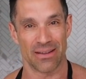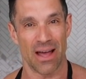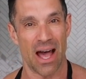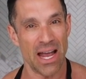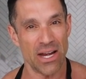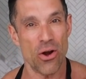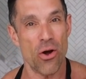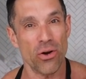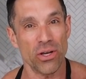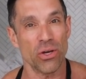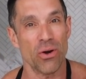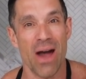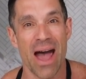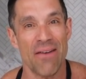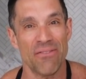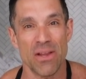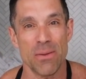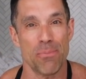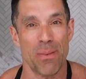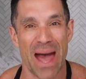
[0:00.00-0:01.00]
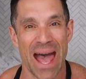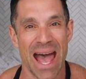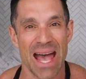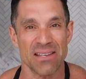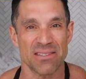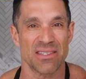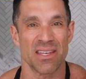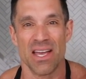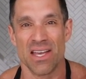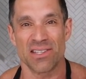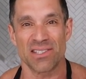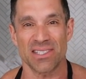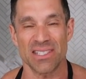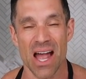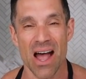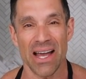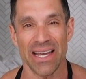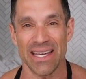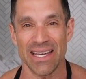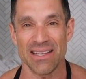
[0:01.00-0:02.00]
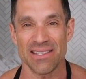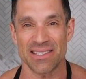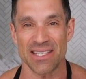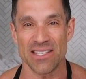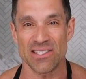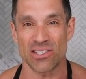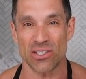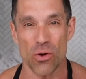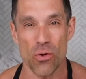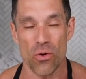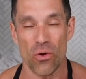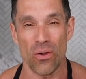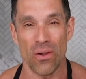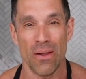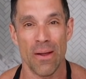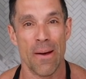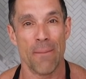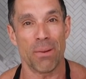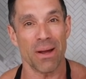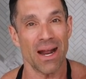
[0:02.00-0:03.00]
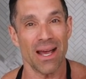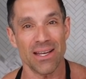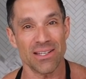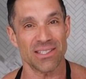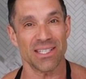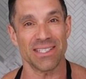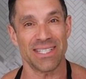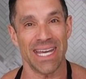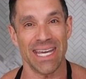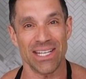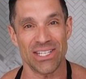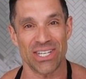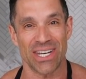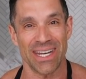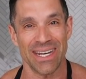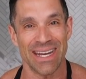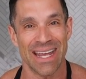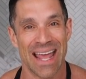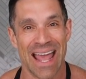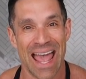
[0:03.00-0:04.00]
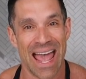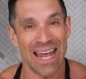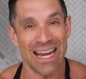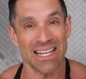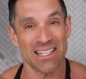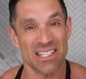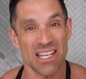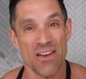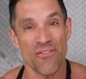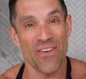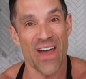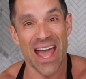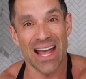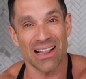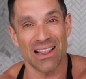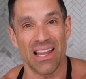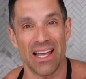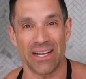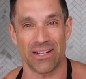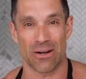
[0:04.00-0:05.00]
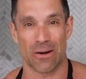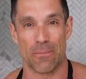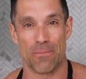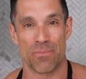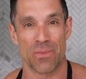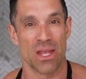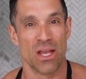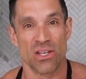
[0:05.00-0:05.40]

I know you haven't passed science in school, but I used to teach it, and it's in fact lighter.